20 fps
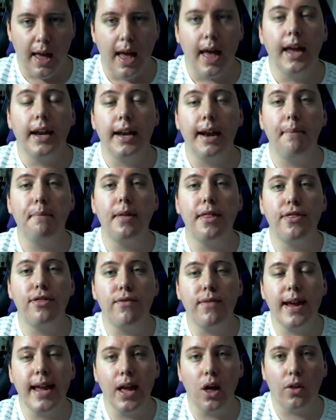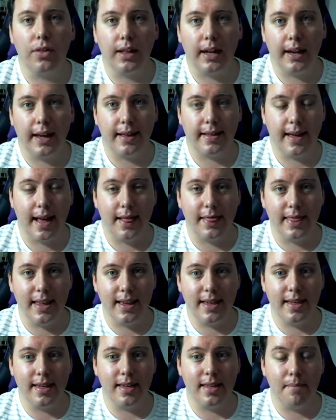Number 3 on the list, and
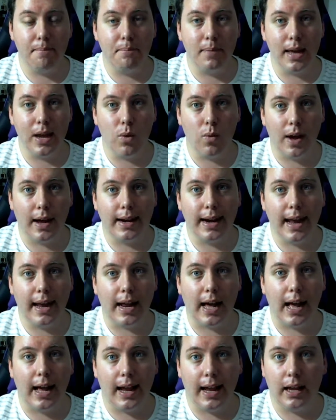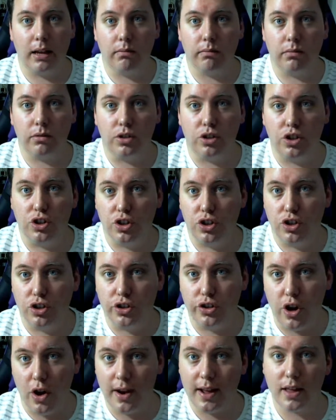this is the big one, and I
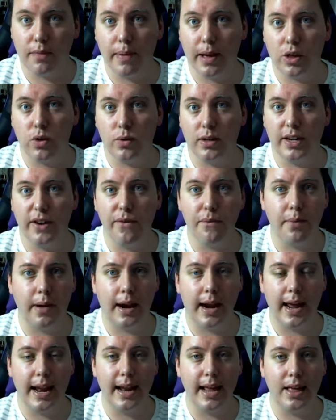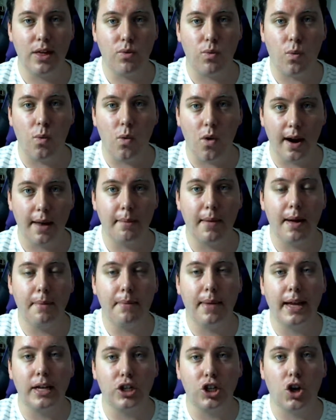don't expect to achieve it, but it is one of my
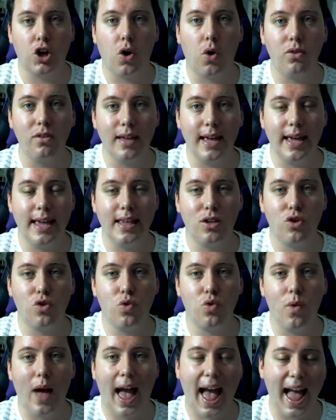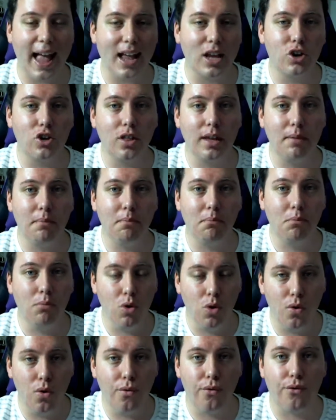major goals, is to actually
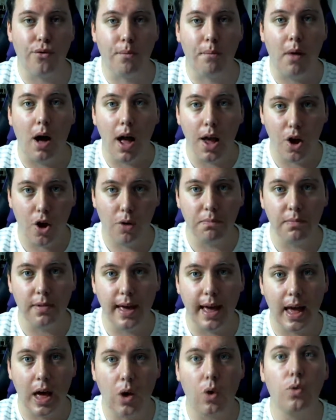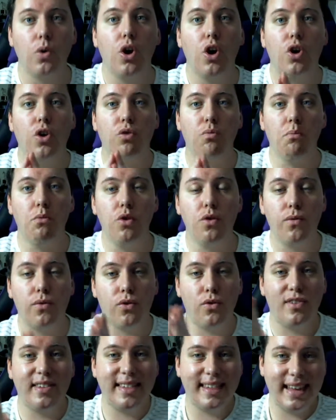move from my hometown, move to
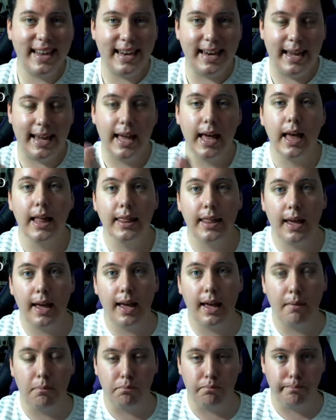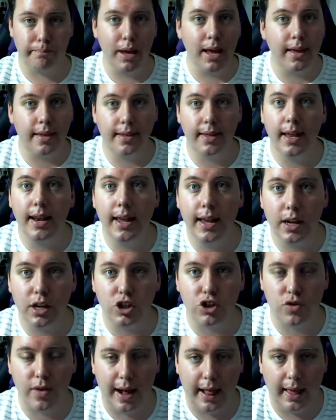Sydney, the biggest city in
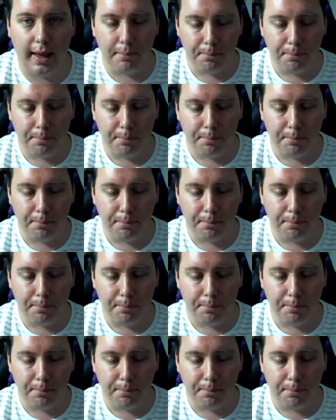Australia.